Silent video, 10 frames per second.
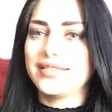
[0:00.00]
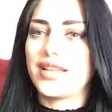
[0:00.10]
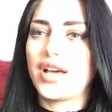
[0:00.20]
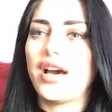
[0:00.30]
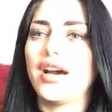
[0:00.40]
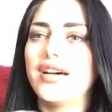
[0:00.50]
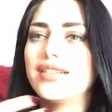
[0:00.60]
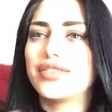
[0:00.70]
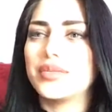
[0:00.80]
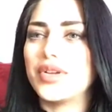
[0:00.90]
ha
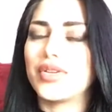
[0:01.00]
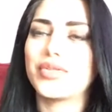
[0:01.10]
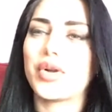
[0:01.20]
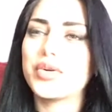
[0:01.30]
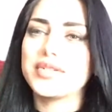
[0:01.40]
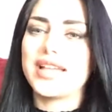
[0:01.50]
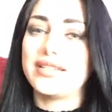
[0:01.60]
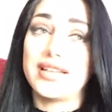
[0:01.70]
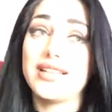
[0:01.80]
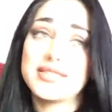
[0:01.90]
from your throat, and
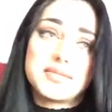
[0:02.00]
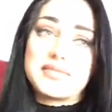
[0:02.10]
that's